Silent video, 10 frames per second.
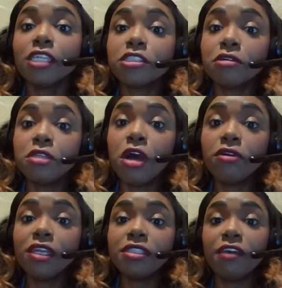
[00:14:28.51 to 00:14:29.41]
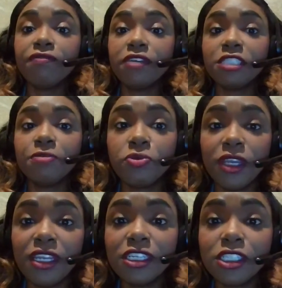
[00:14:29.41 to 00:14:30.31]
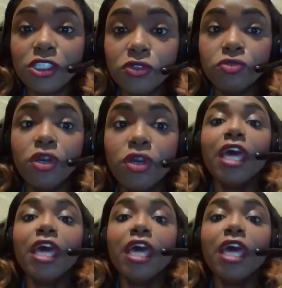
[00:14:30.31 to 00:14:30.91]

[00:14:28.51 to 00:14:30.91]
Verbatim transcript: So know the difference between the two.